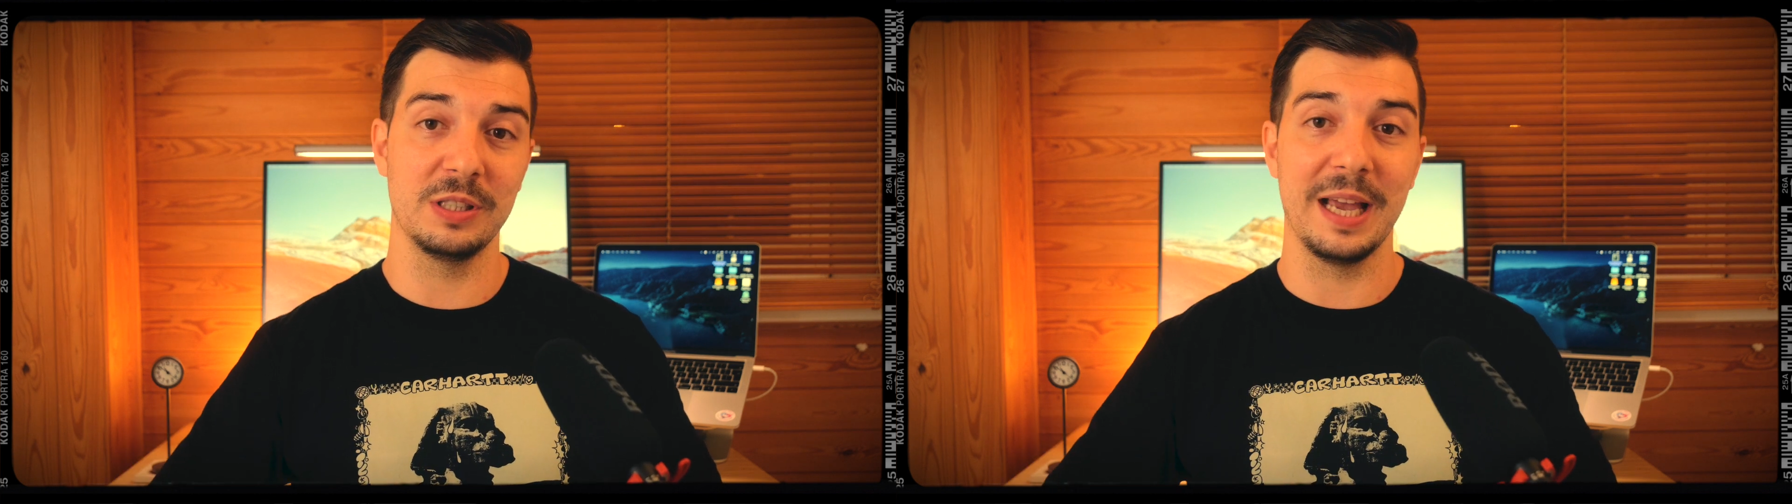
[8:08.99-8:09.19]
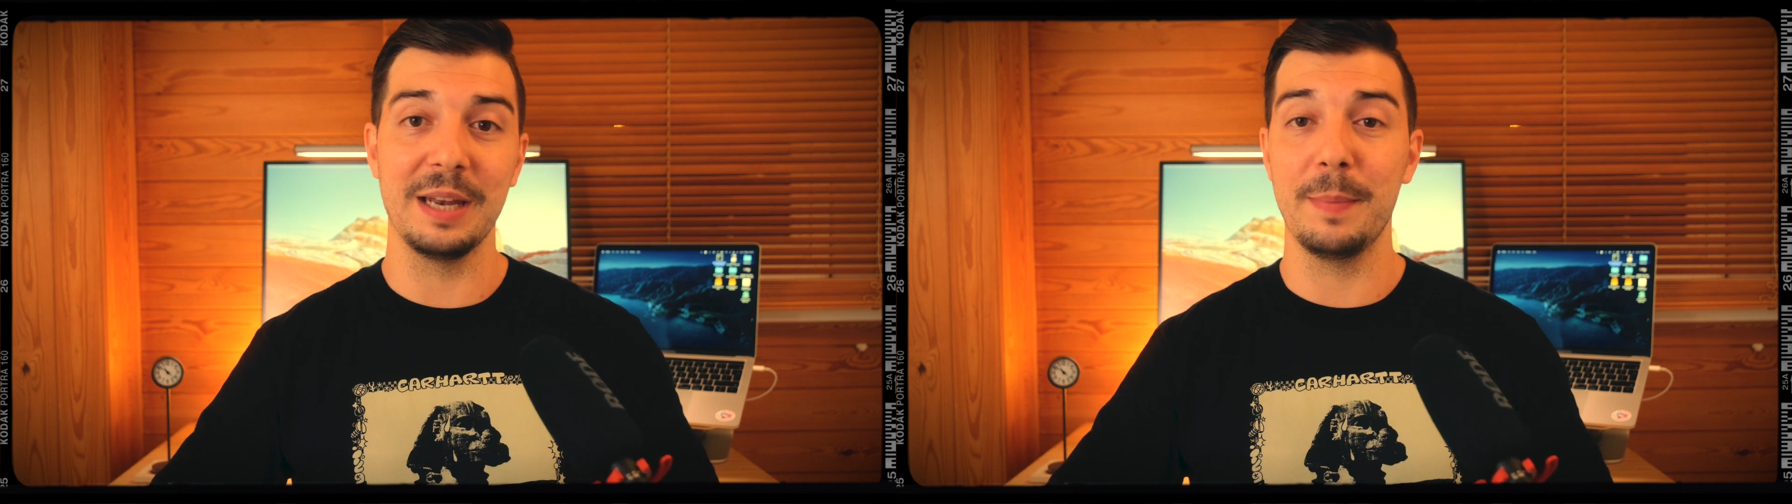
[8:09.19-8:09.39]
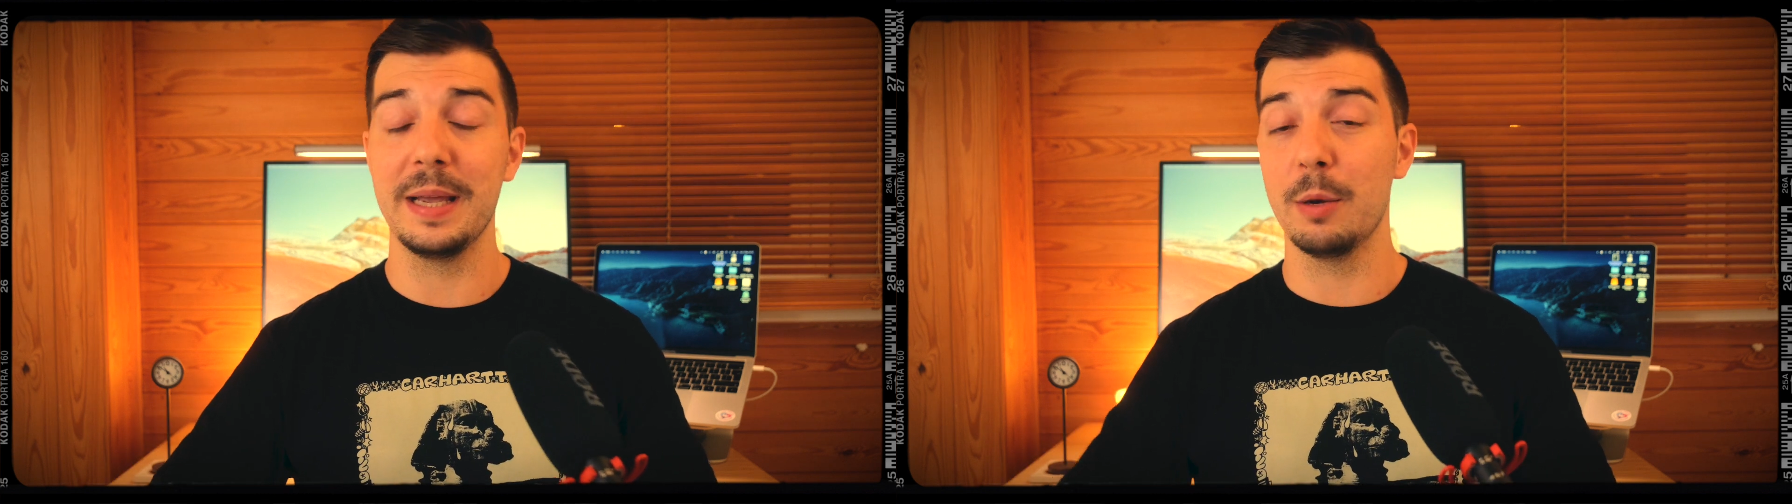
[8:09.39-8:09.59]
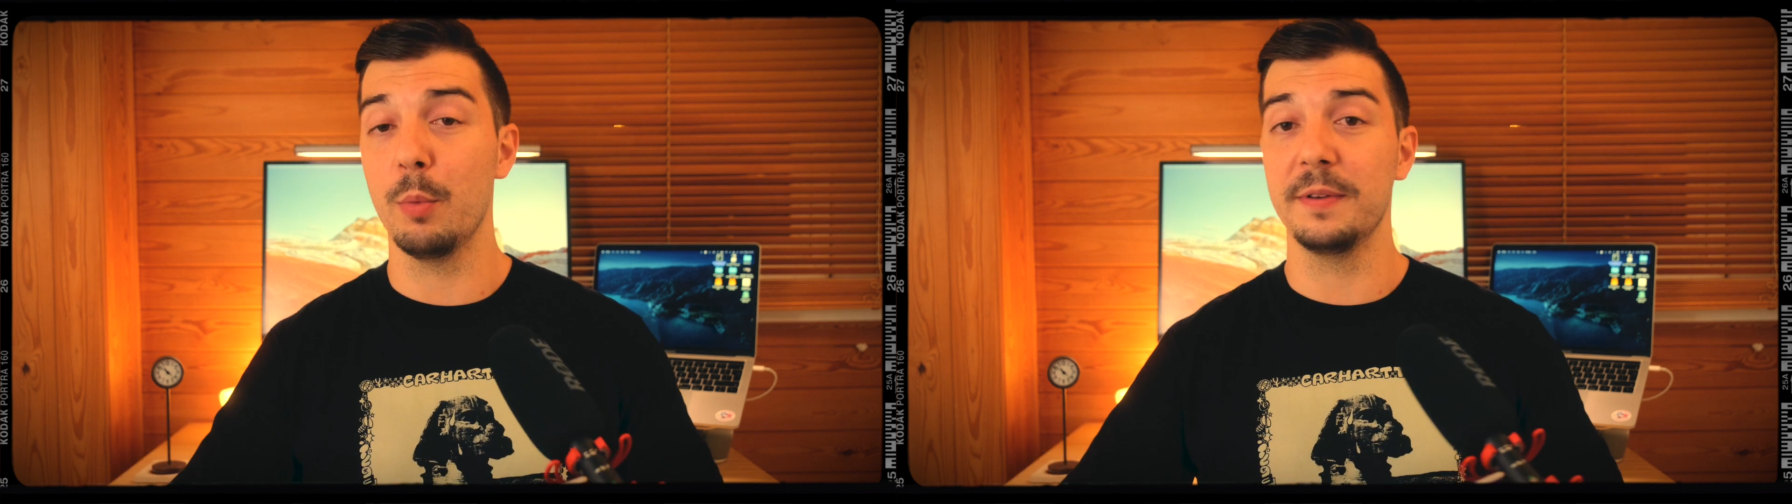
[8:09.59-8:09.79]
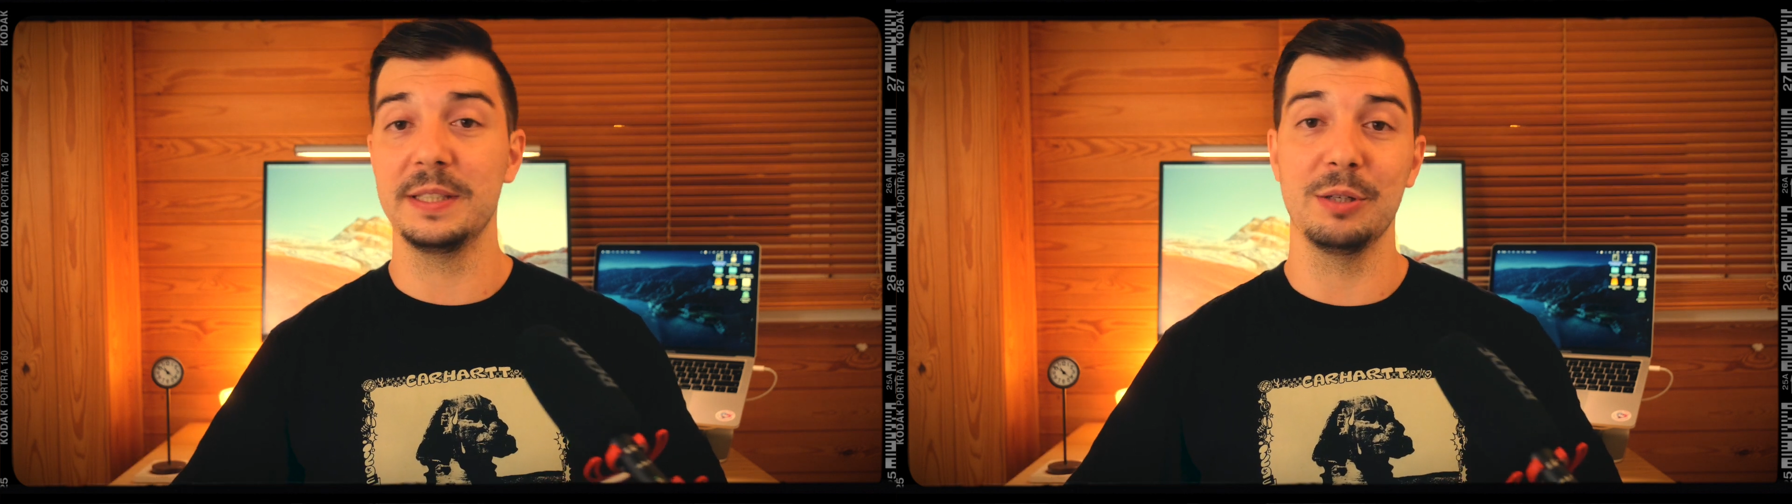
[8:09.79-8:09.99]
and make it
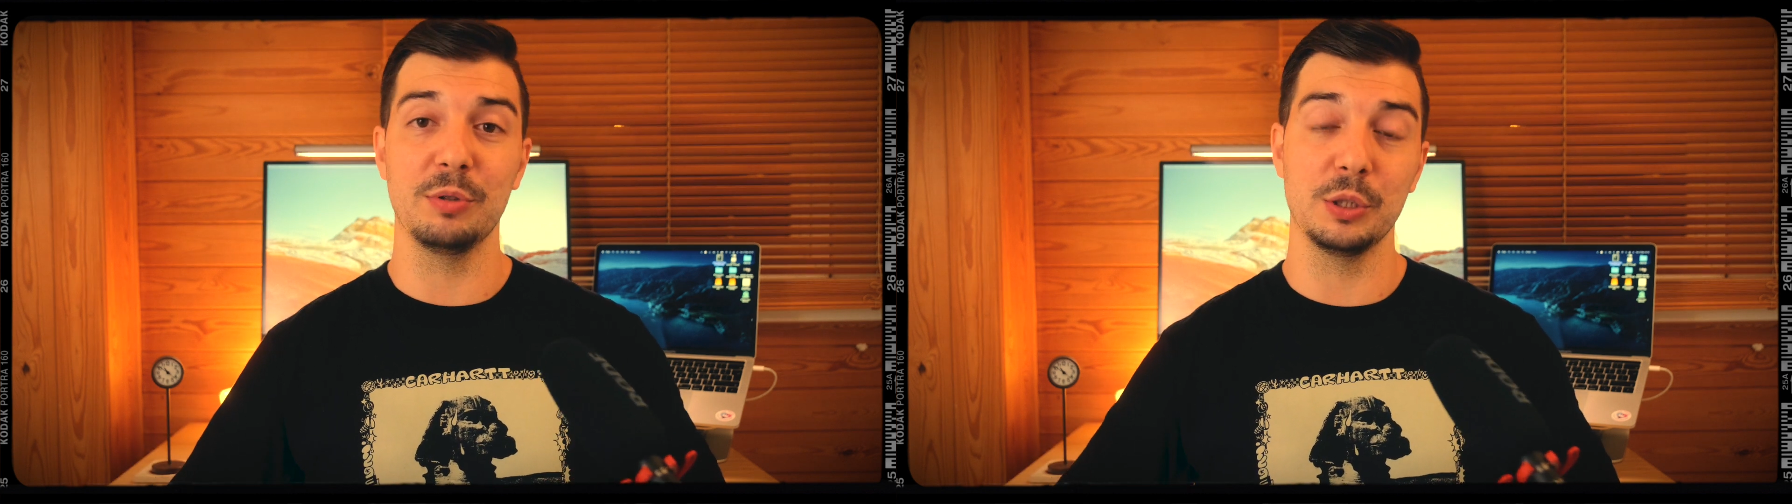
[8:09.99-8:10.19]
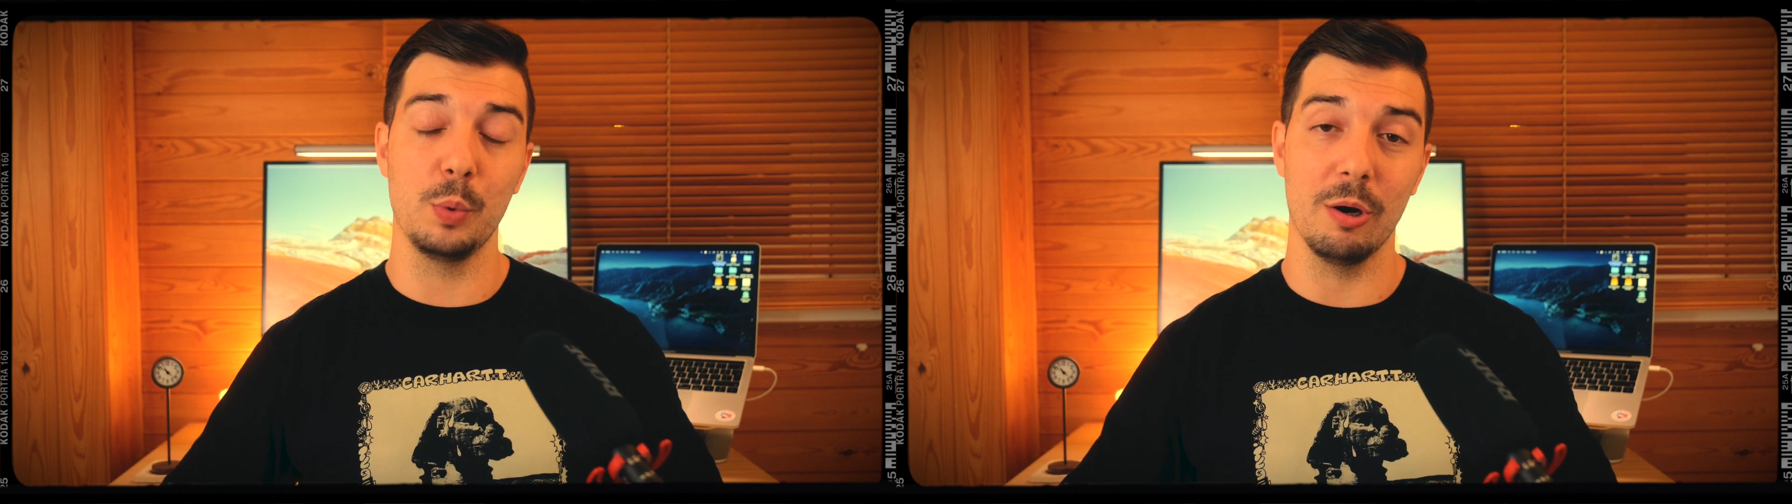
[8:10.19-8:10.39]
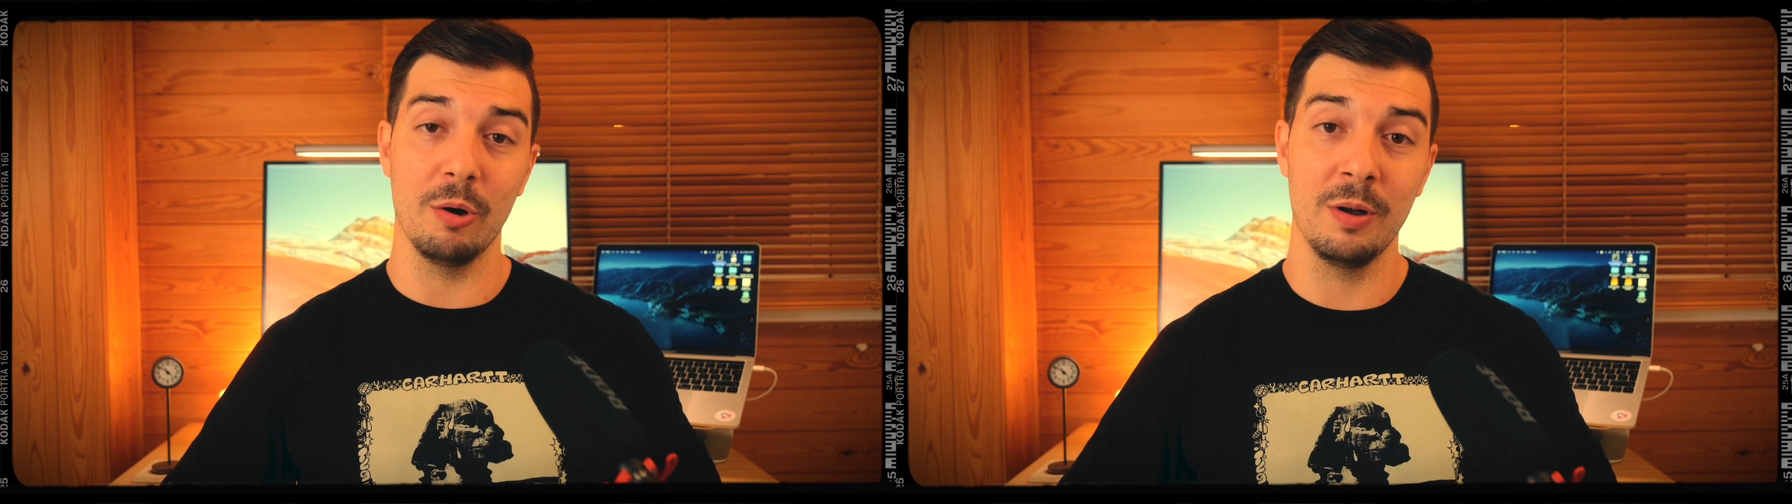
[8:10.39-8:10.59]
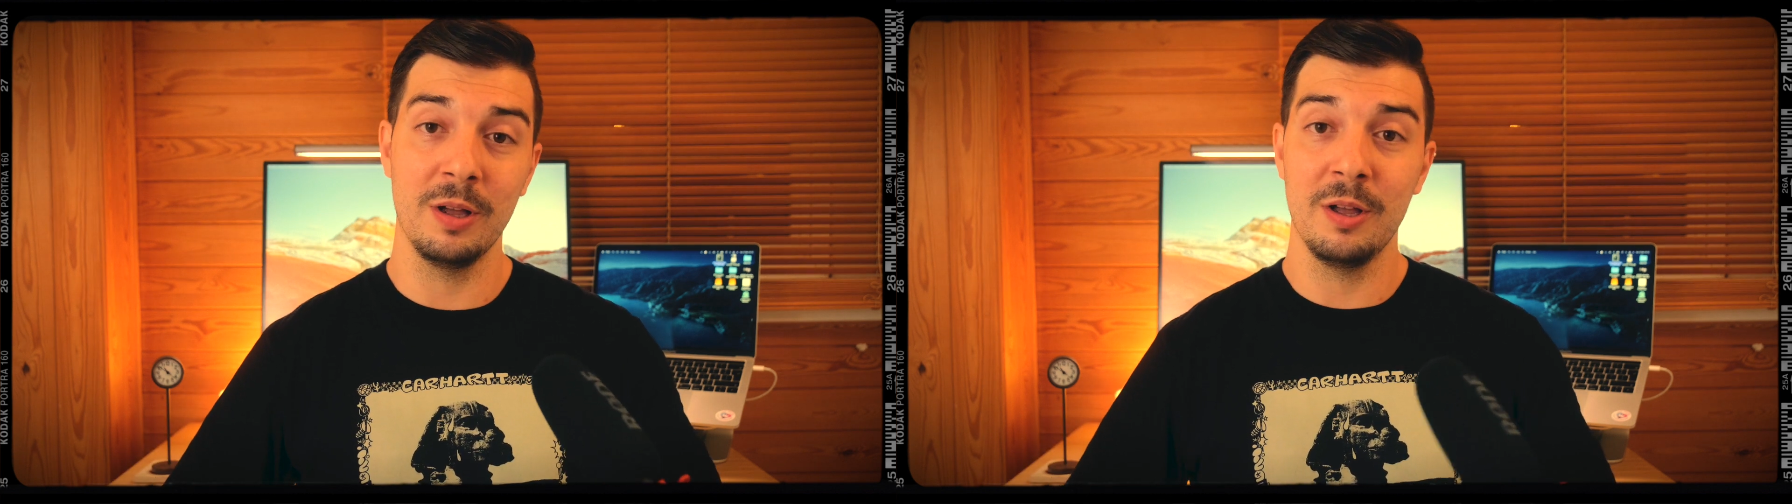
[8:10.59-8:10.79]
weather sealed as well.